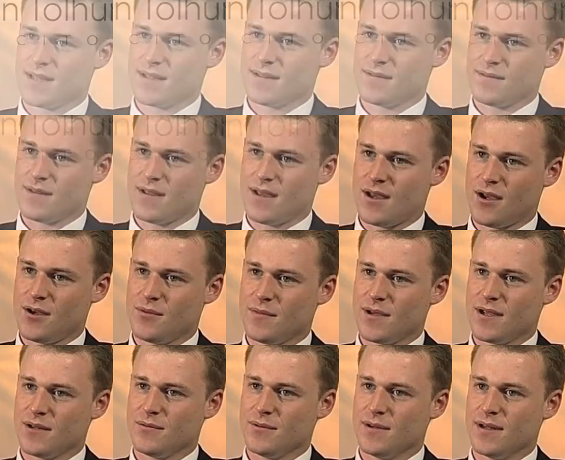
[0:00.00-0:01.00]
a
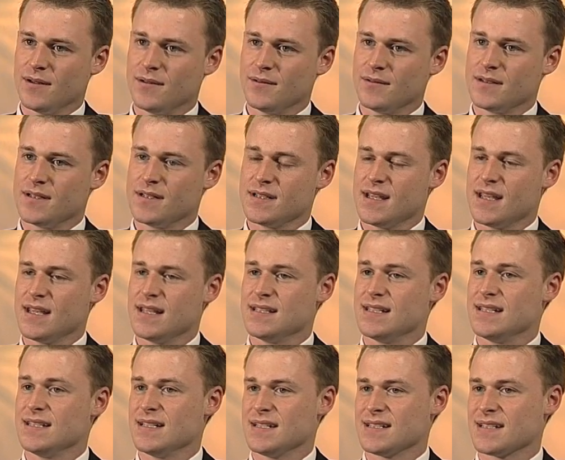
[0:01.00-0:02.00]
homemade will is
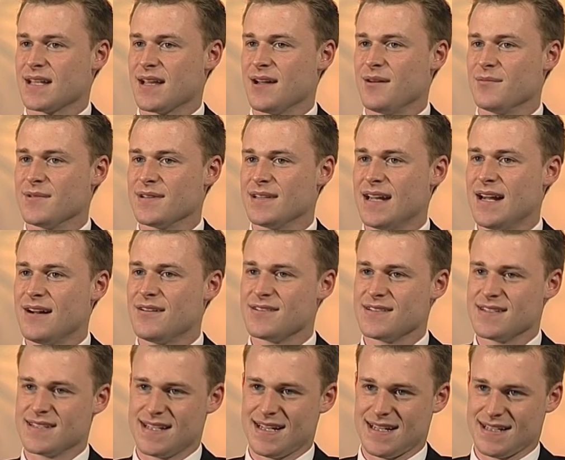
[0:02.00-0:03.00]
it doesn't come with
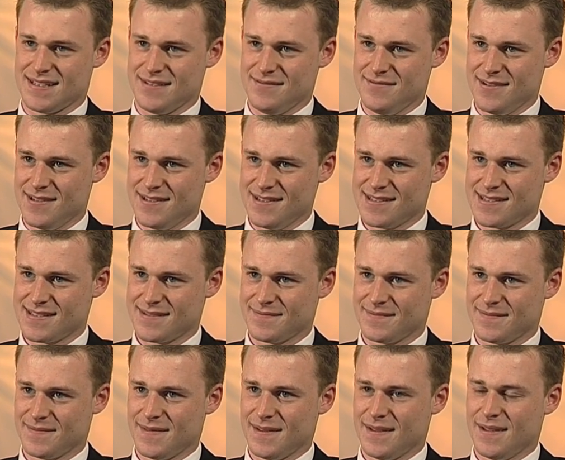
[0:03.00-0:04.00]
inheritance tax advice,
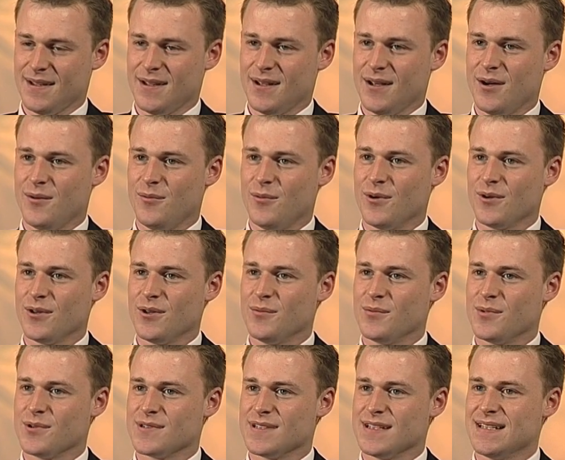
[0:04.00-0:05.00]
and what you
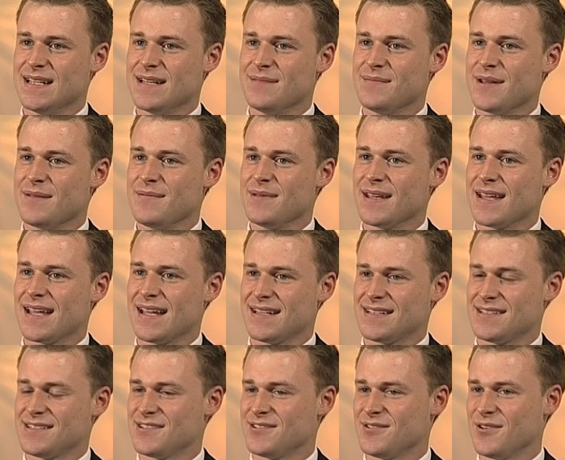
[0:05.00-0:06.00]
put in there may be
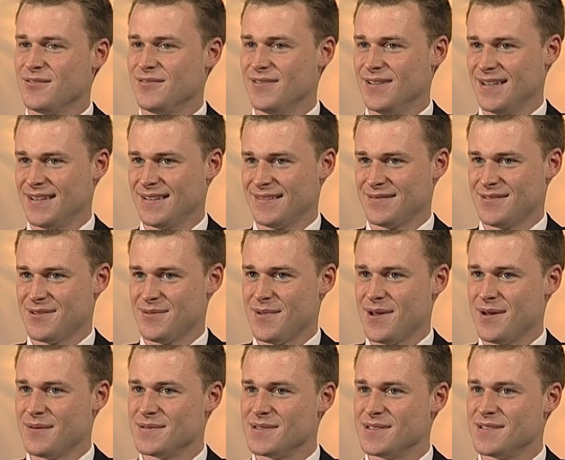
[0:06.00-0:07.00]
catastrophic for the
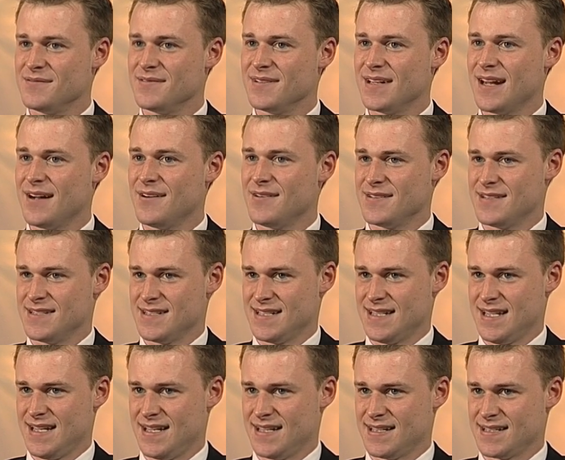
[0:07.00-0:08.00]
purposes of inheritance
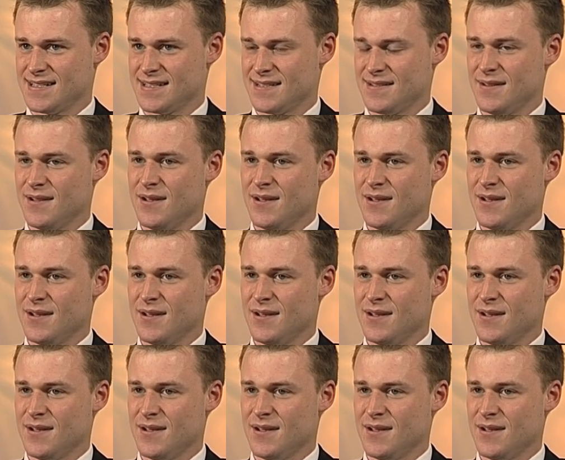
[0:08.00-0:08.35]
tax.